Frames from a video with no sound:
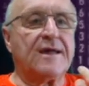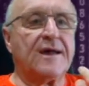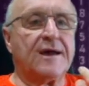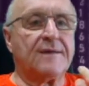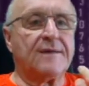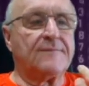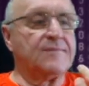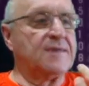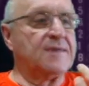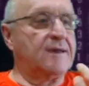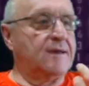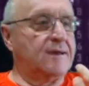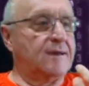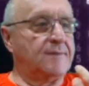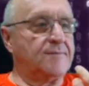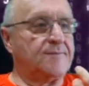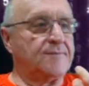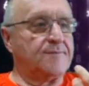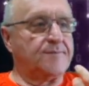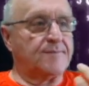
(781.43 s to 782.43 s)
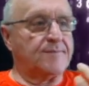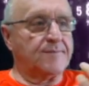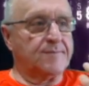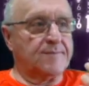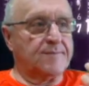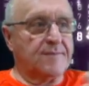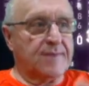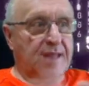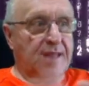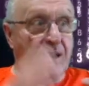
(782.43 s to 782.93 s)
uh, um,
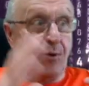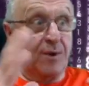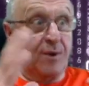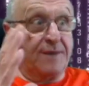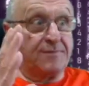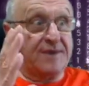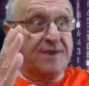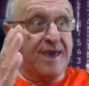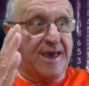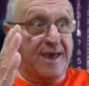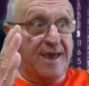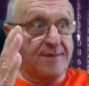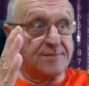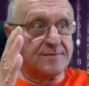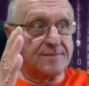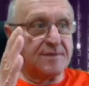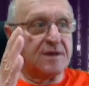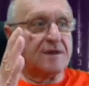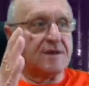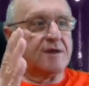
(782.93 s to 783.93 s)
a webcam